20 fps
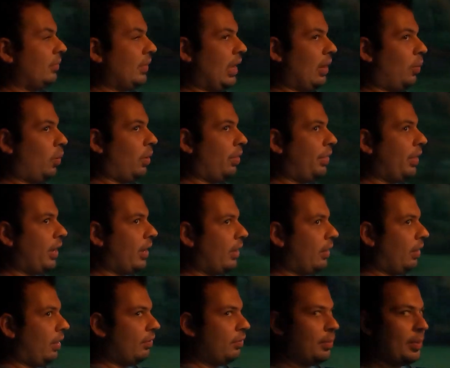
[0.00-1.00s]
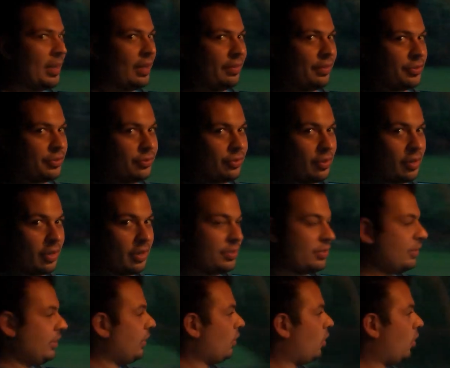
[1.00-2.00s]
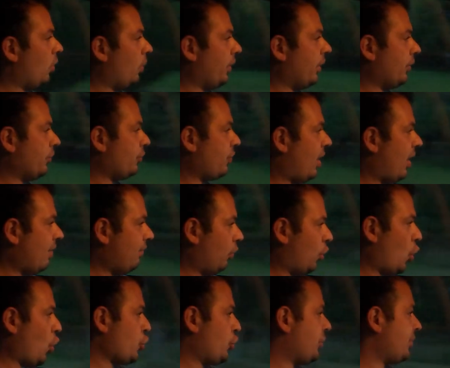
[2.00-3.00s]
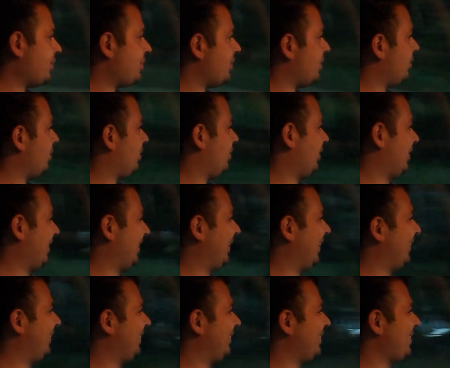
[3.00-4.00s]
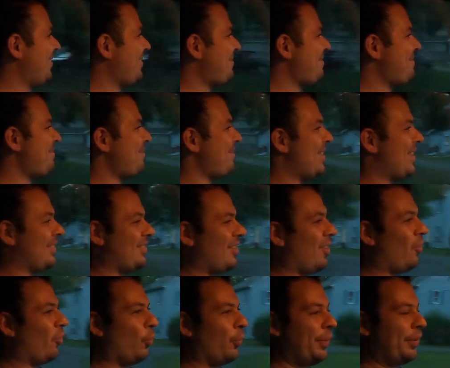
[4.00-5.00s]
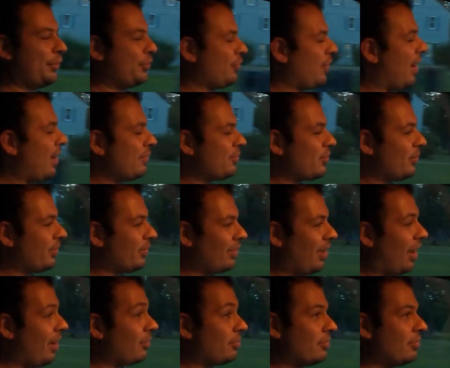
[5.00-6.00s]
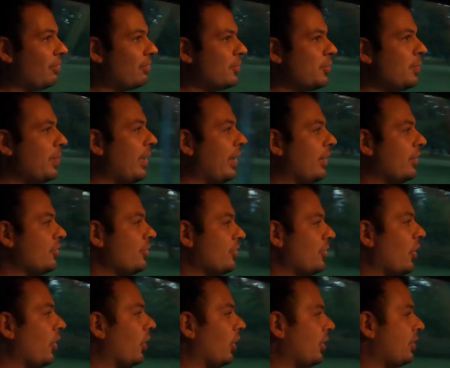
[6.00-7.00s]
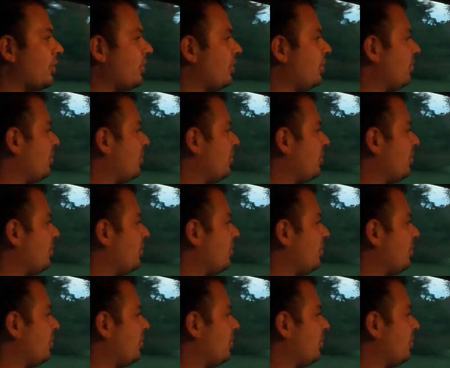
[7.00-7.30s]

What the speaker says: Now, one thing I love about this truck is the all-wheel drive launches. It's got all-wheel drive, so the tires don't spin, it just hooks.